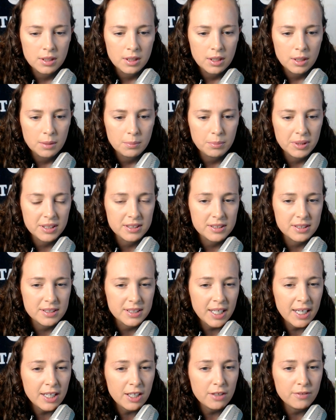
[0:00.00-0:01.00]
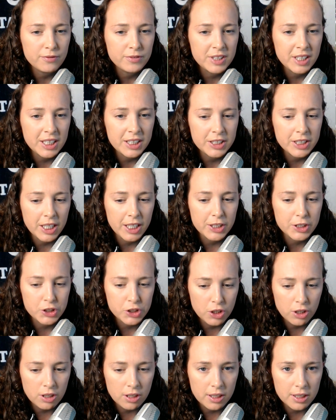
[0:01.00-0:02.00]
But instead of DJ
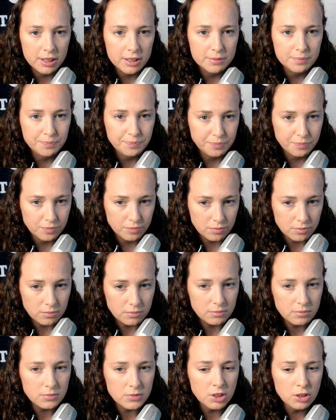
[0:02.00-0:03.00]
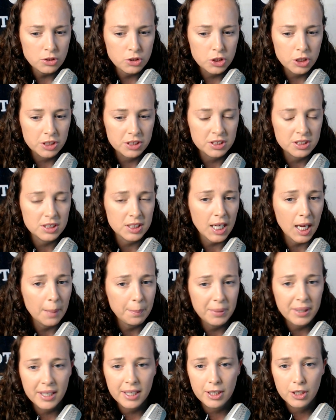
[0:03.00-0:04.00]
Chark just
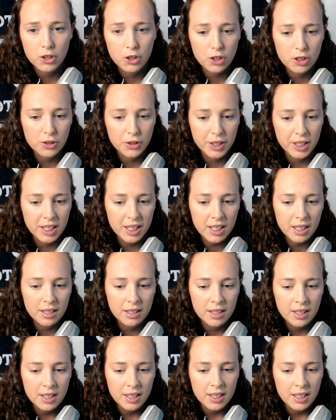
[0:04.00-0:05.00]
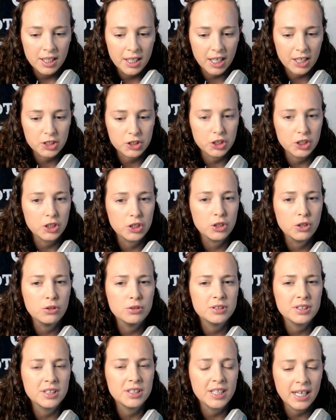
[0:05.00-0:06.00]
stopping and curling in, he actually goes
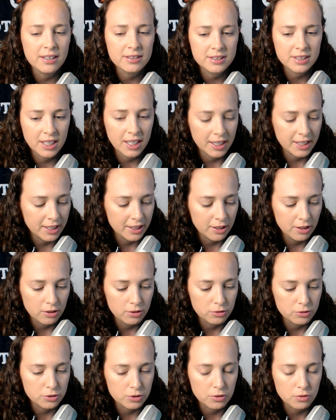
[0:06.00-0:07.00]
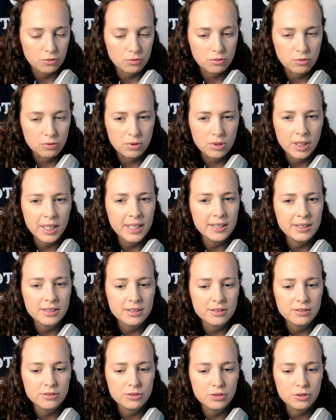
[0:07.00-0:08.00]
to the outside and goes right
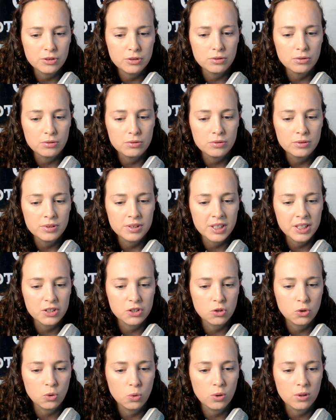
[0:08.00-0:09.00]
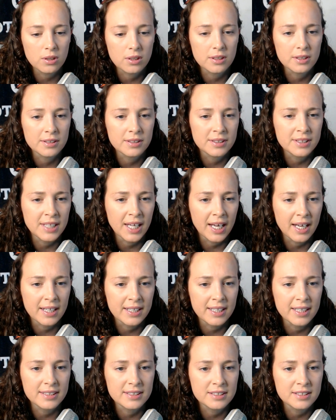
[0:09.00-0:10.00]
to this corner that
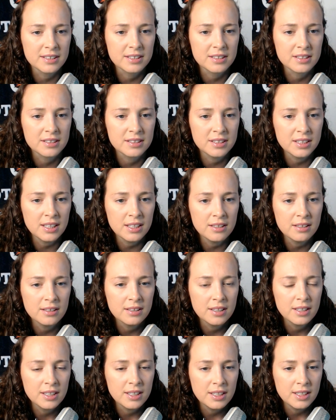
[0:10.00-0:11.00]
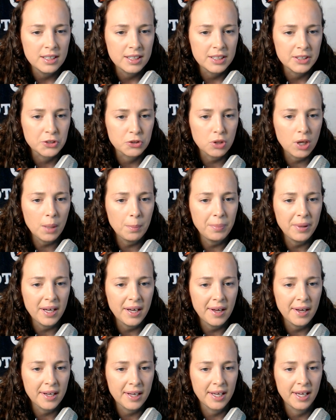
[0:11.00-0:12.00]
gets to sit and drop
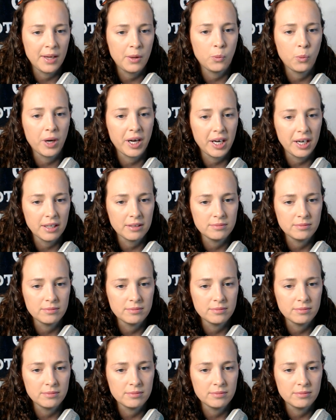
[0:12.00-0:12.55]
back and wait.